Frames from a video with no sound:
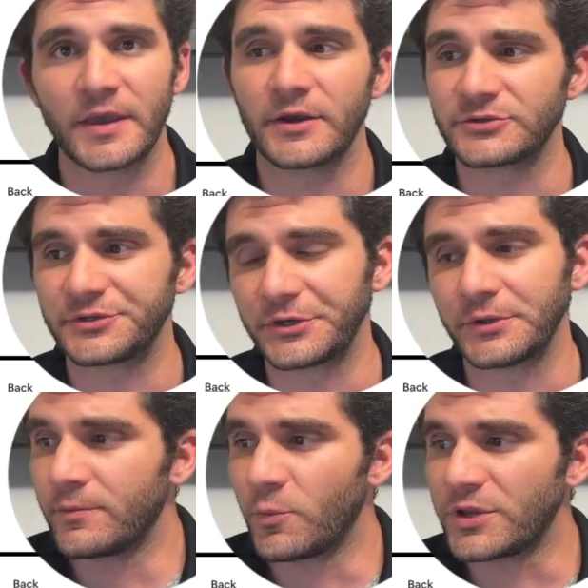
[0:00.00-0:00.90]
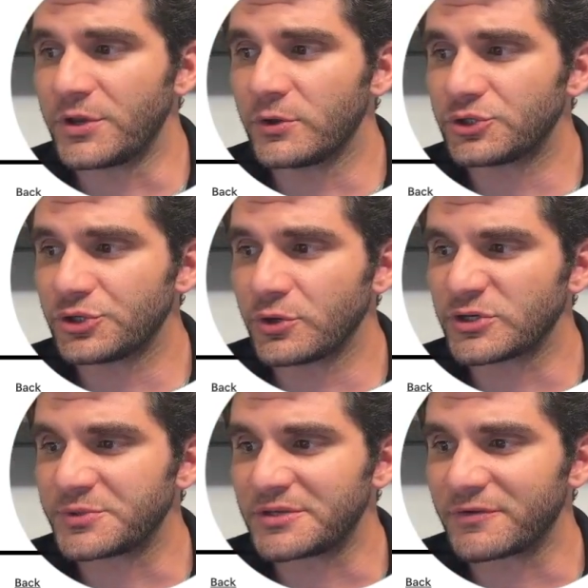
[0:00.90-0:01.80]
here's the deal. When you don't show your
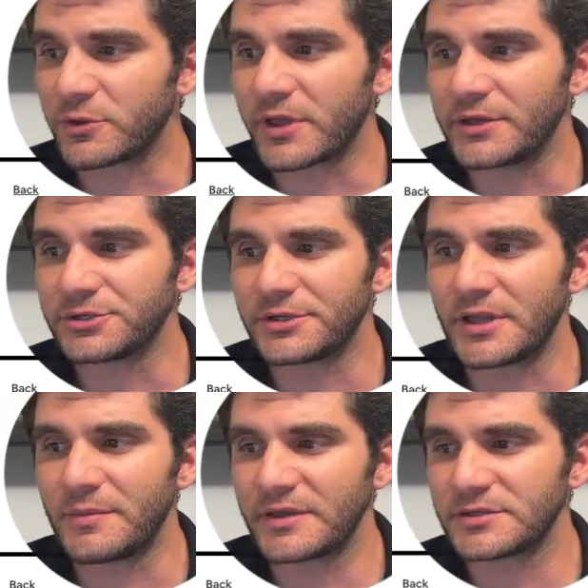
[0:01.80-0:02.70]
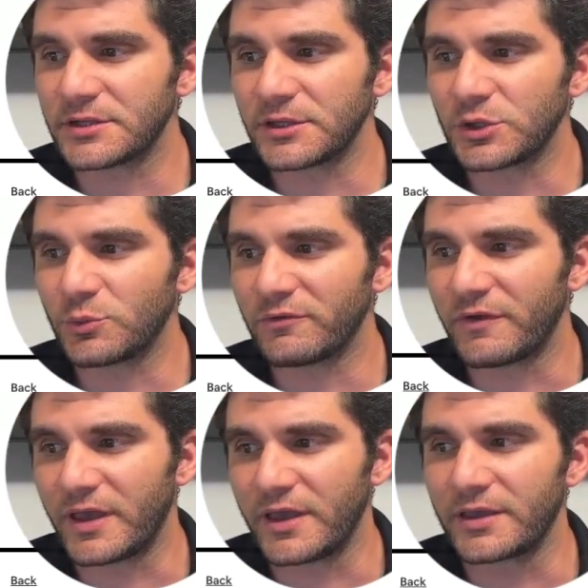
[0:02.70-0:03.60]
specific location, it makes it a little more
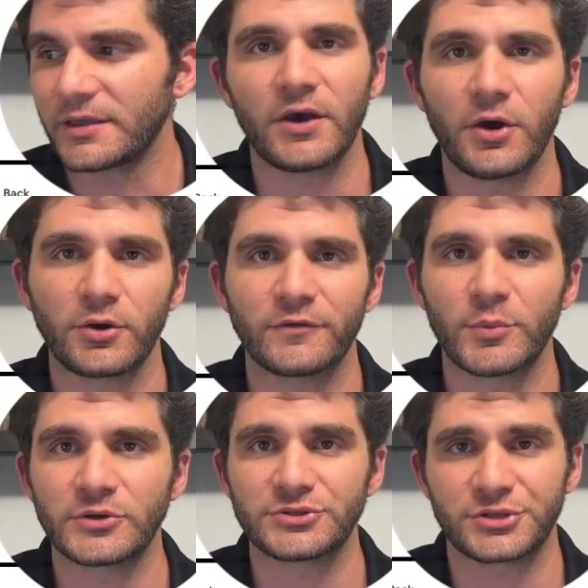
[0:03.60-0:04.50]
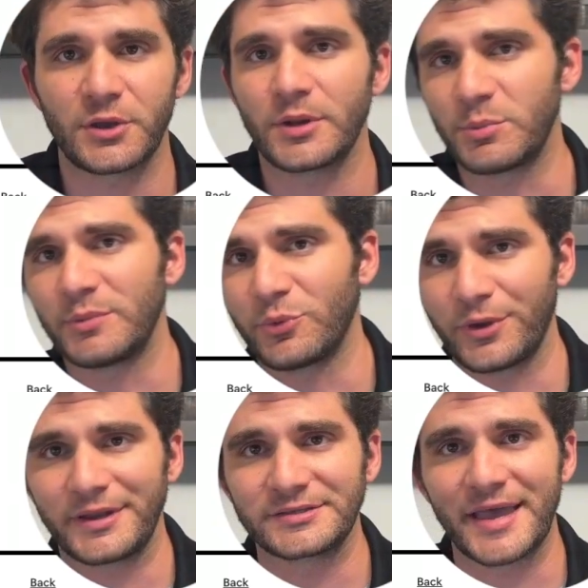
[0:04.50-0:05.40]
vague, harder for a person to go in and
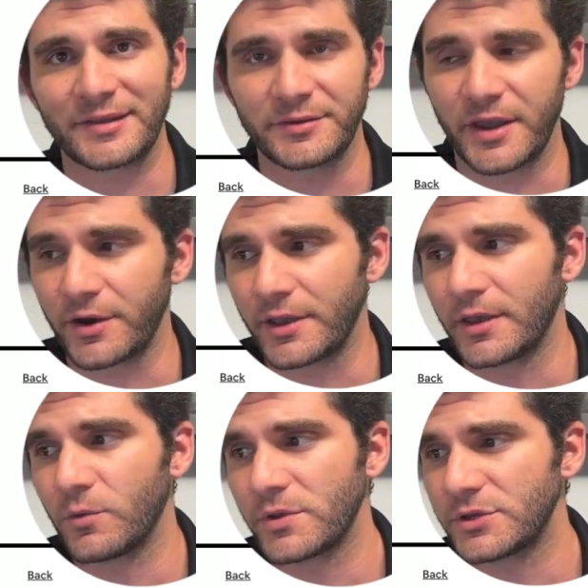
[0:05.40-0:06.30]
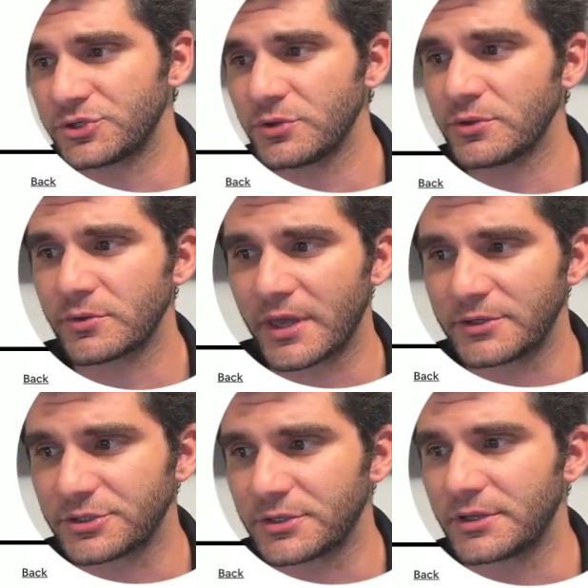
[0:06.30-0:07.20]
pinpoint exactly the area. When you show the
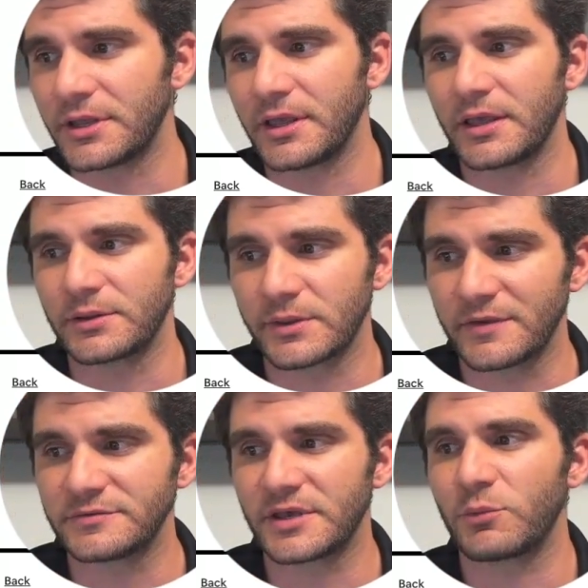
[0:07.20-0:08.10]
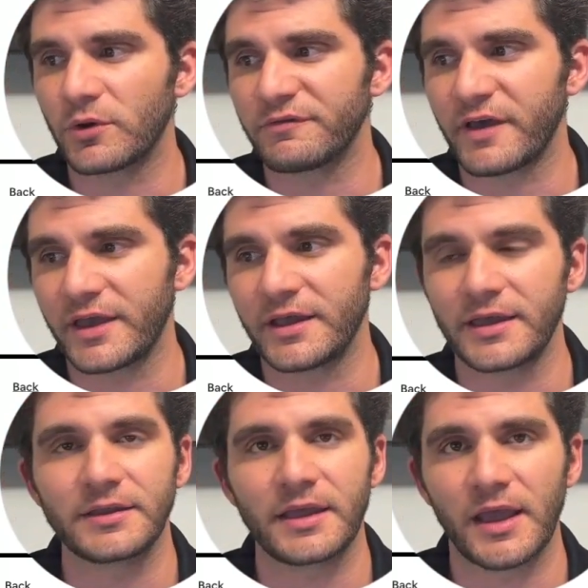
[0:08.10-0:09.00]
location, it gives a more
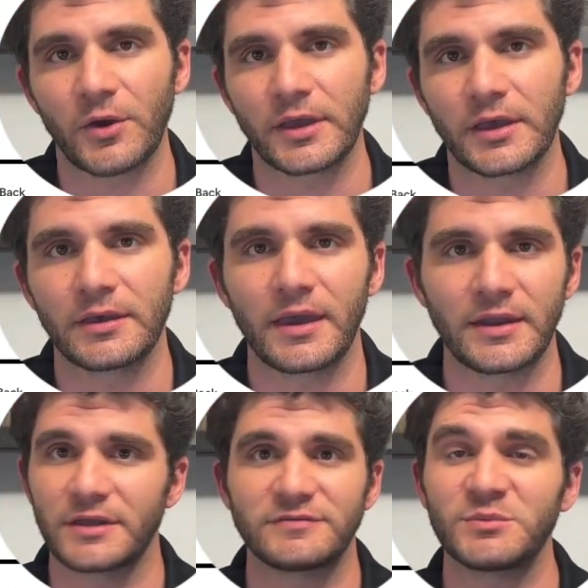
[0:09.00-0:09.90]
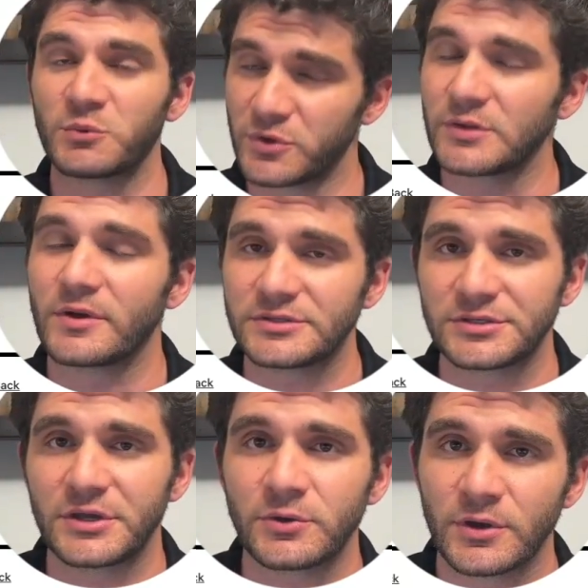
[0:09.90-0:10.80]
finite area. And if someone really wants to
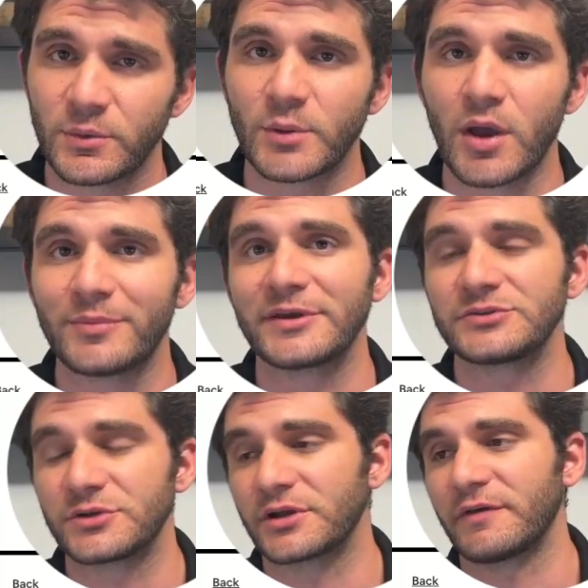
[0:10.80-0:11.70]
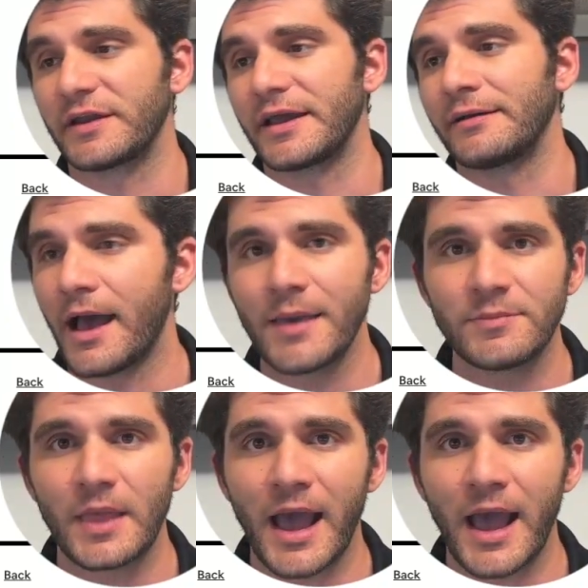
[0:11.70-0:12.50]
know where your property is, they're gonna find out. I'm